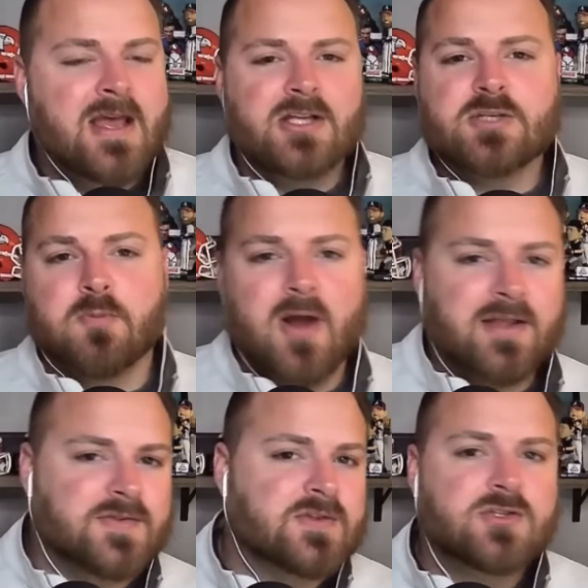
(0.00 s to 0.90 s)

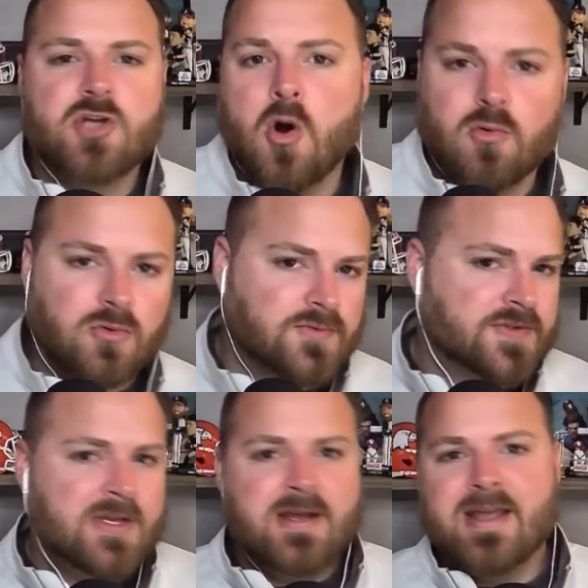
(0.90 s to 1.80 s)
Spreads,
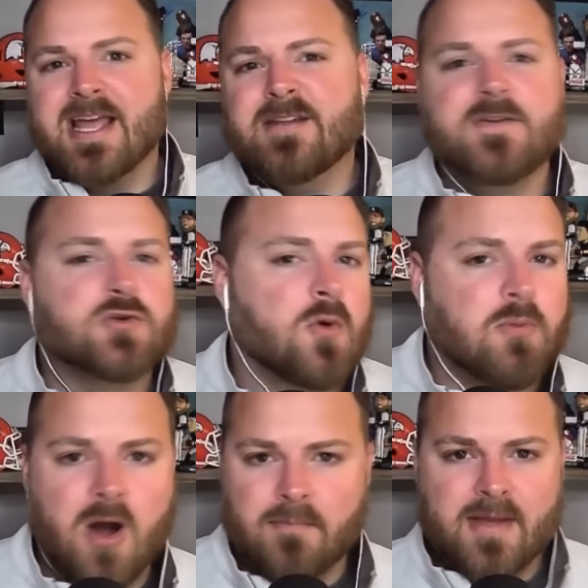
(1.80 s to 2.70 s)
totals, individual
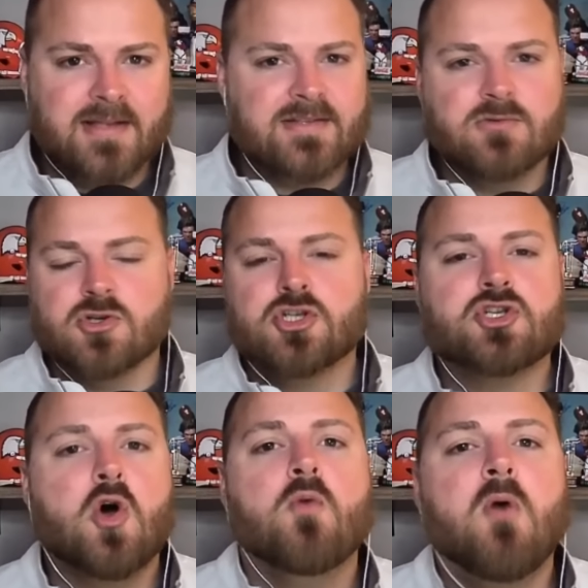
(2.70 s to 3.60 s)
prop bets. Those are
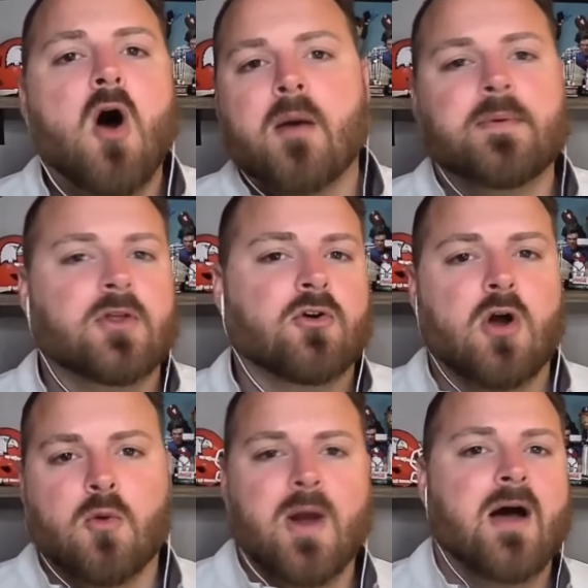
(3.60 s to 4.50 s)
so popular
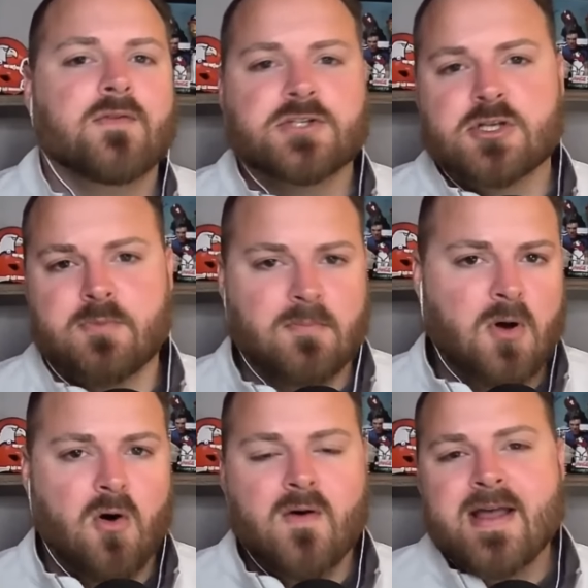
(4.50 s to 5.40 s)
around the Super
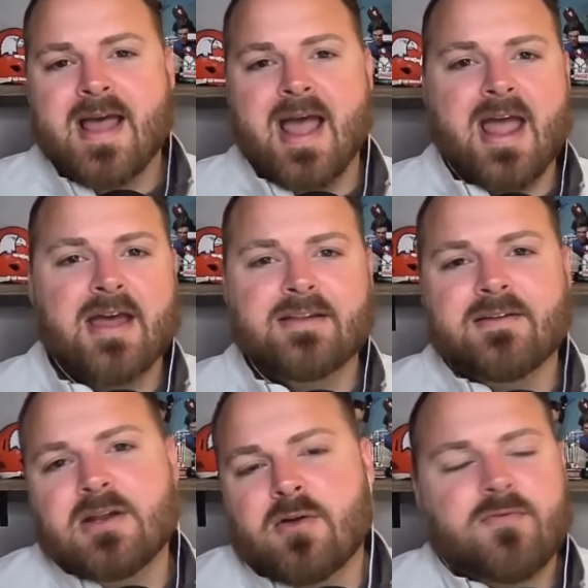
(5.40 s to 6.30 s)
Bowl. And,
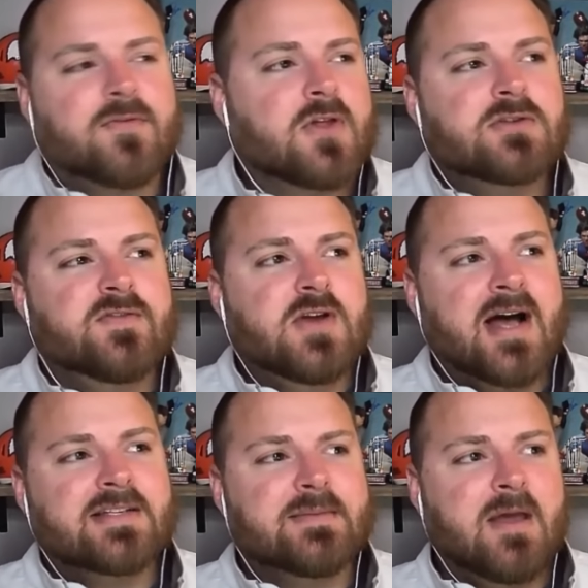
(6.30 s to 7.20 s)
you know, for those of you
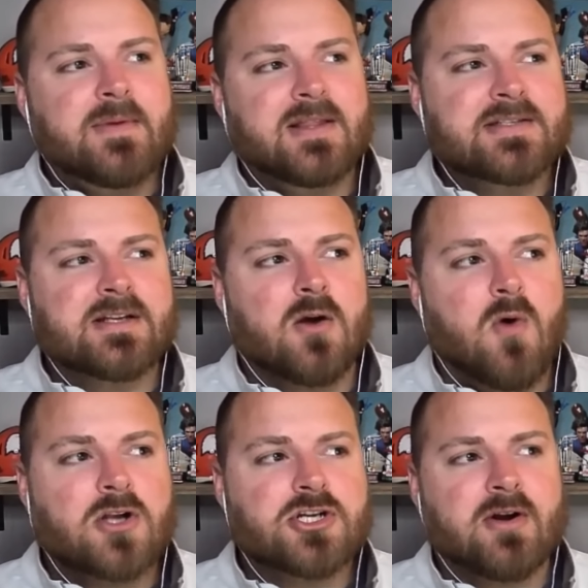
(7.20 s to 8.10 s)
guys that may be listening or
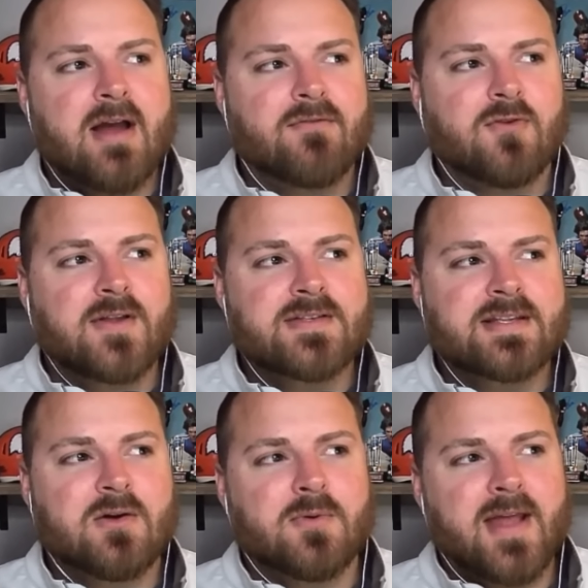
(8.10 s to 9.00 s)
watching or have friends
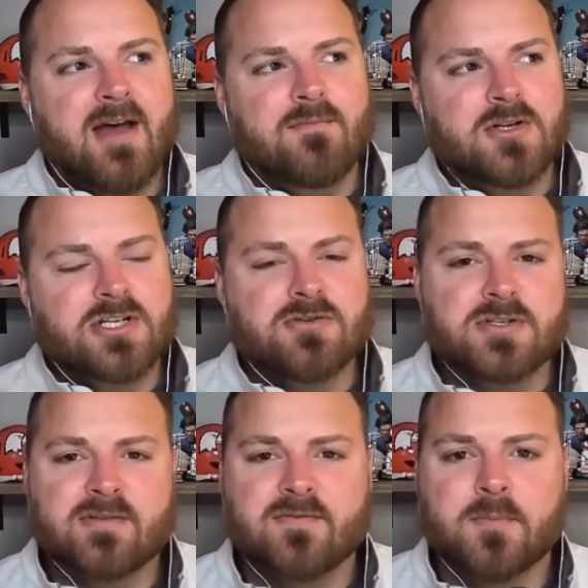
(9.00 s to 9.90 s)
that don't really have much
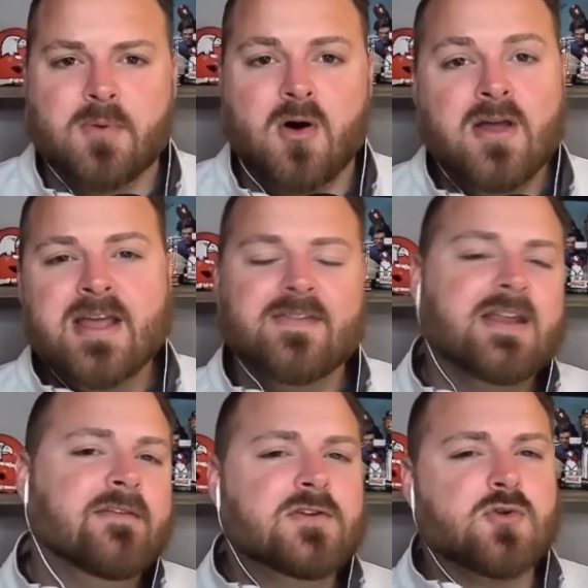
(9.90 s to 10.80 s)
interest in football, the
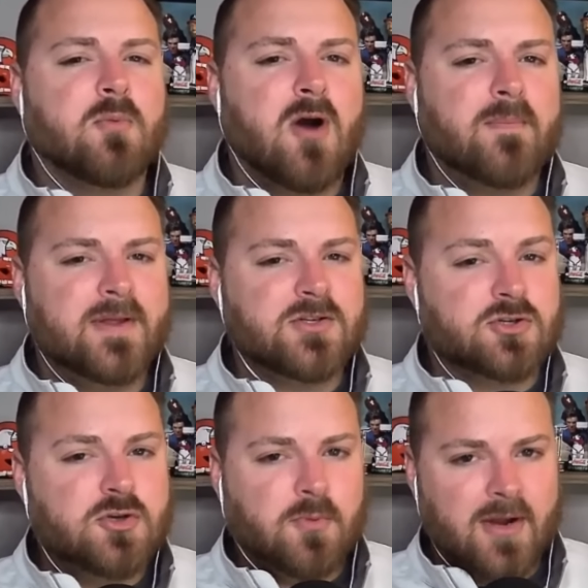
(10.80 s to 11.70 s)
individual prop bets are
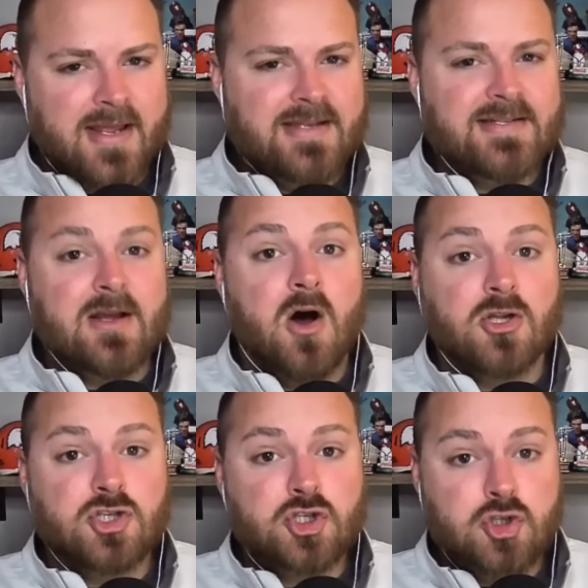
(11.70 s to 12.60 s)
super easy
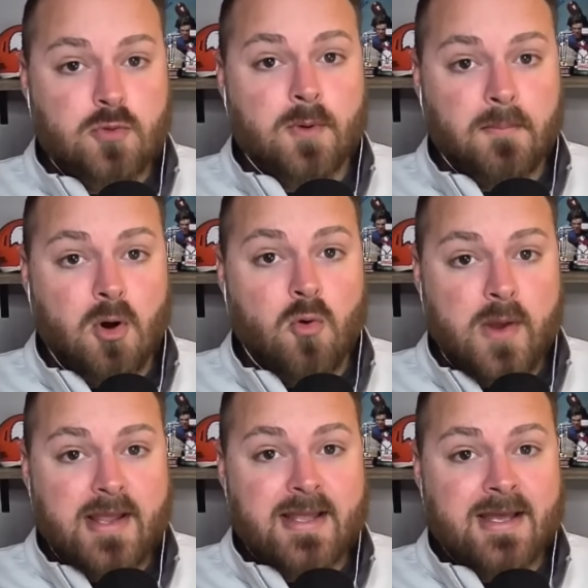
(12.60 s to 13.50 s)
on Super Bowl
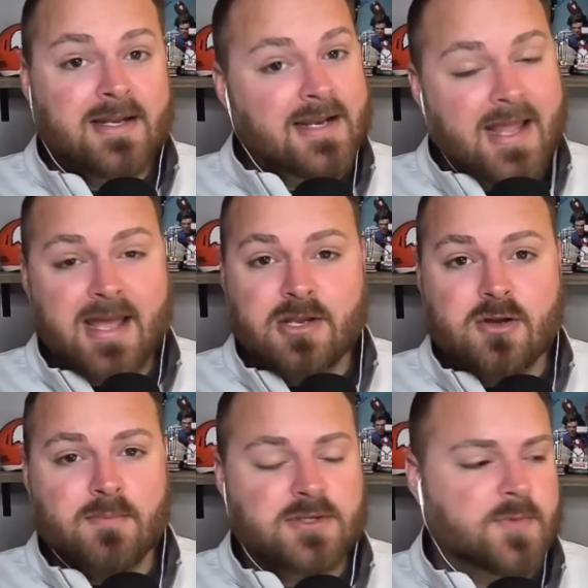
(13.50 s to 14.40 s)
weekend. And again, you
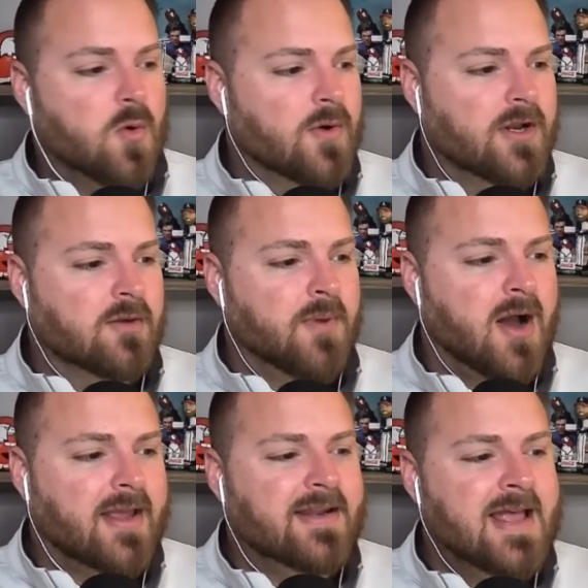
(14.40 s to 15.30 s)
can put some coin in your
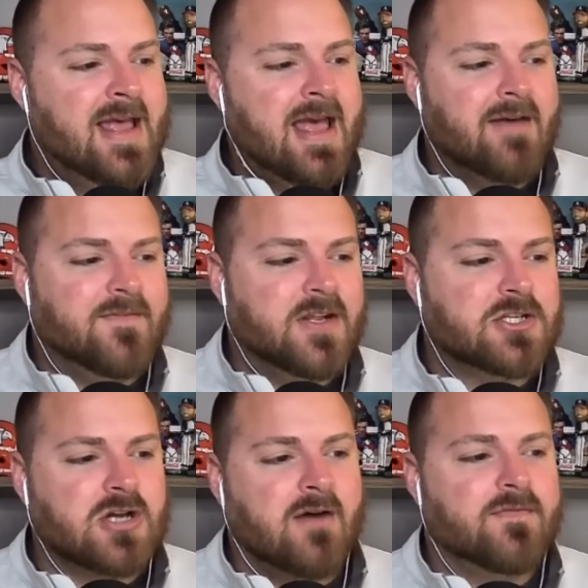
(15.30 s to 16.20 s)
pocket and
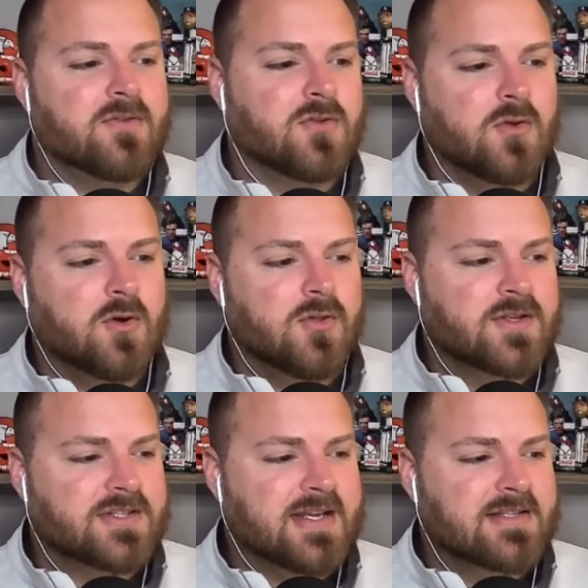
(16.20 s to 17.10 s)
finish off the
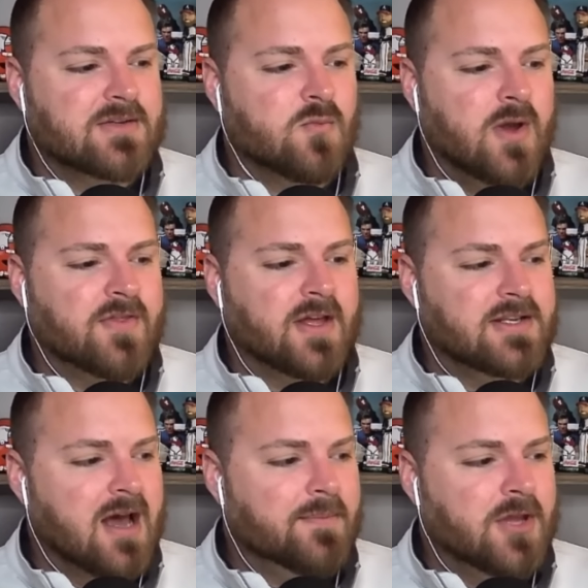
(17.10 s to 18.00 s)
season with a
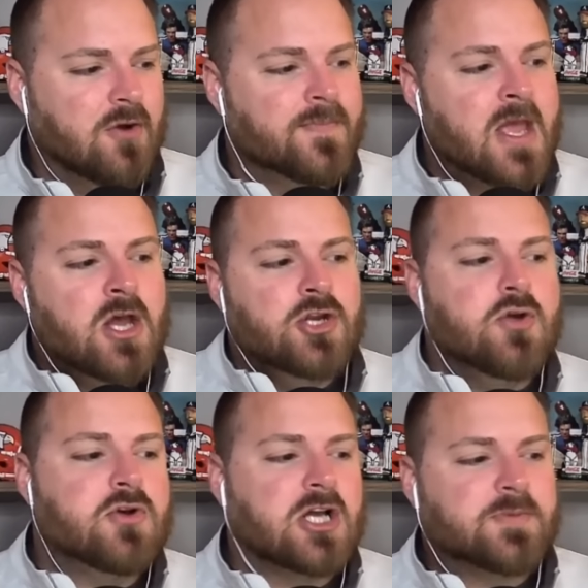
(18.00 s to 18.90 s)
W.
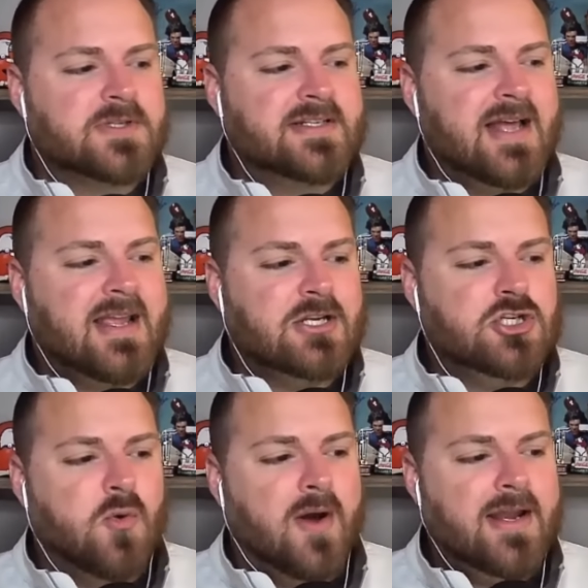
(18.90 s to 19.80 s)
New customers today can
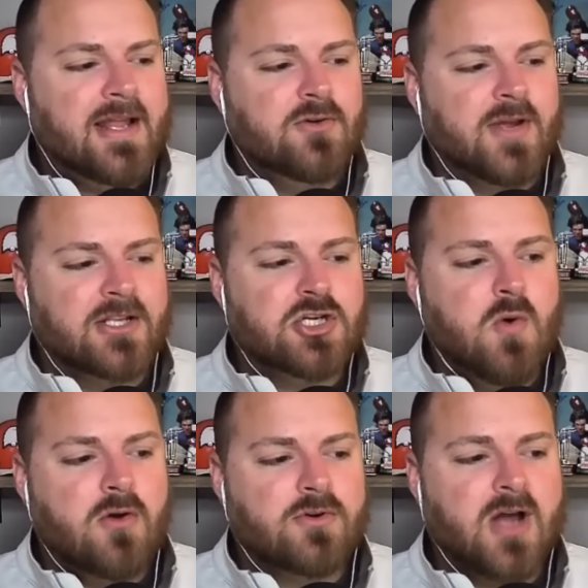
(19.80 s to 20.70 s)
join, and you'll get
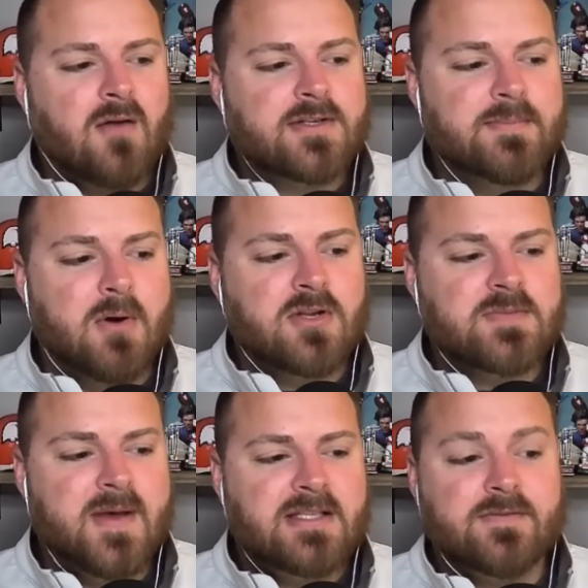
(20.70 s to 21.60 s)
$200 in bonus
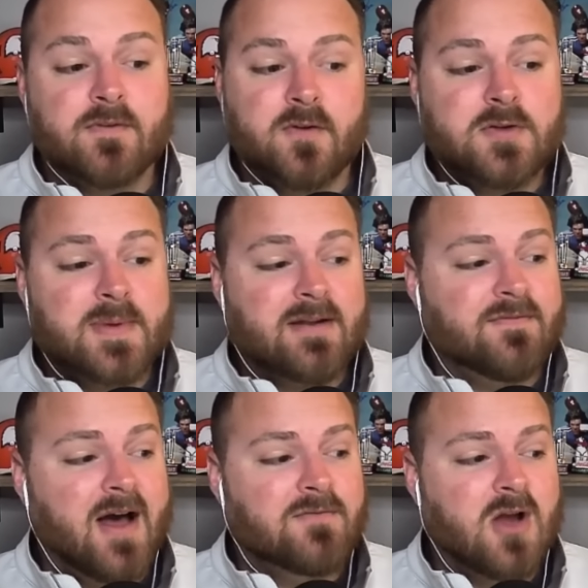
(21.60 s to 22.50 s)
bets if your first bet of
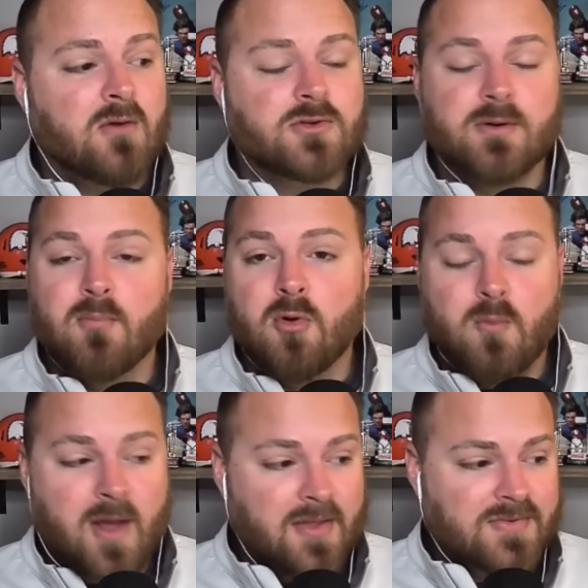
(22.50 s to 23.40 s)
$5 or more
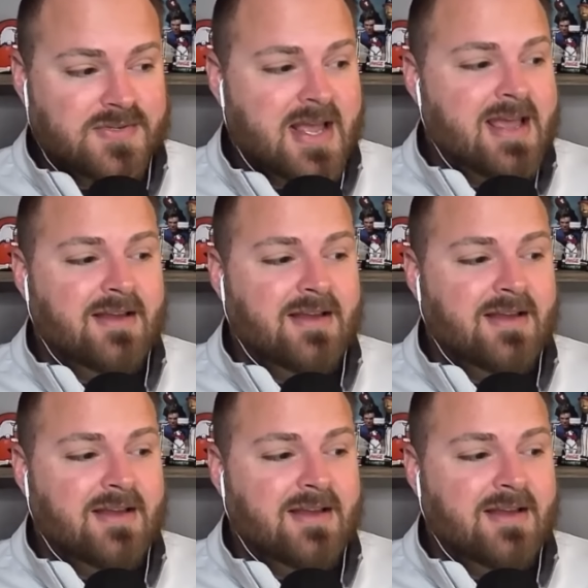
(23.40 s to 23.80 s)
wins.